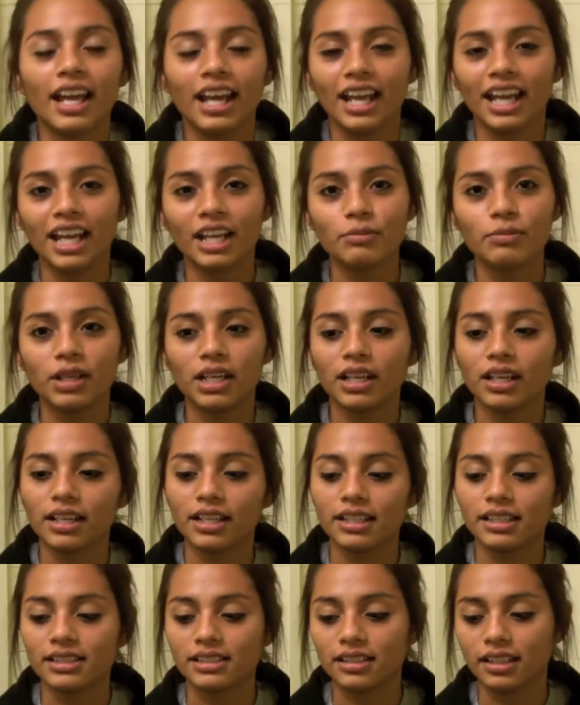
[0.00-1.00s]
And
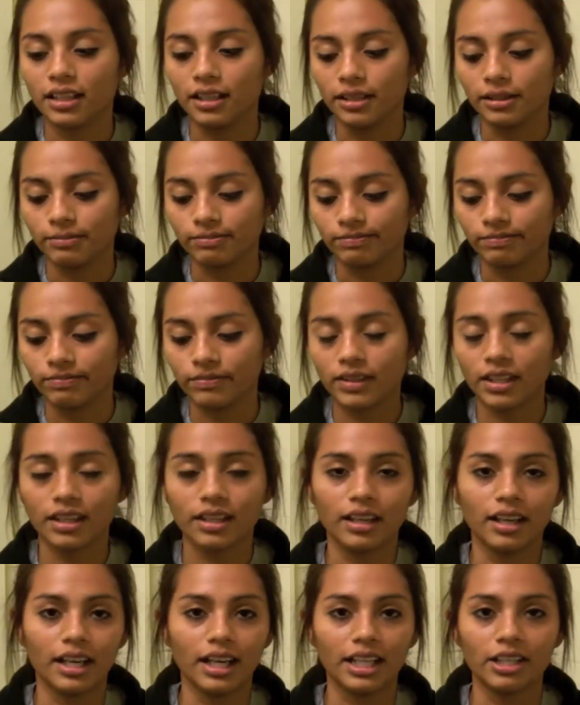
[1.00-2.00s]
because
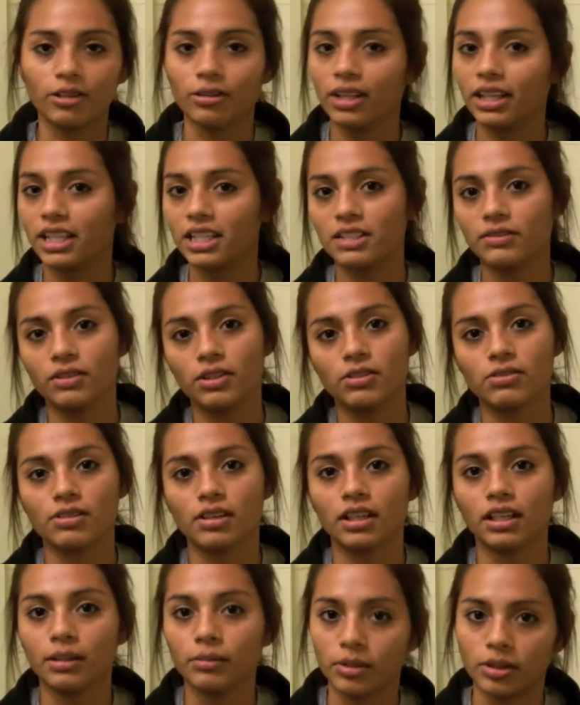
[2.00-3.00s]
I don't like his views
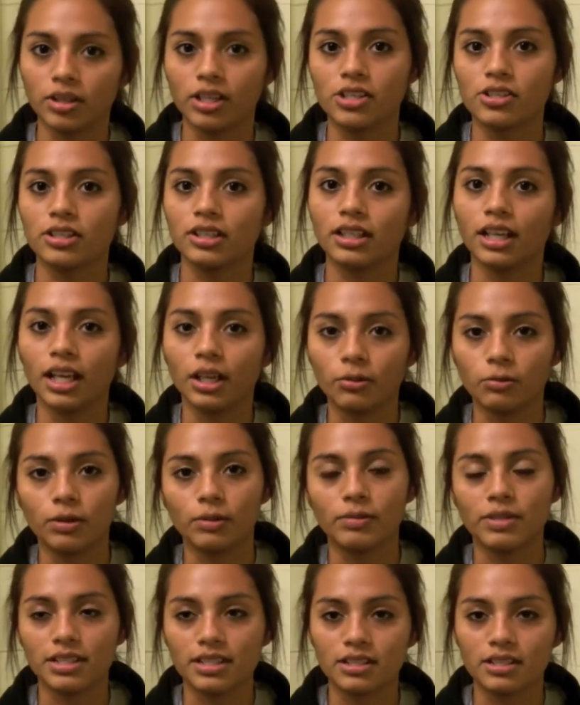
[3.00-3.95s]
on immigration and women's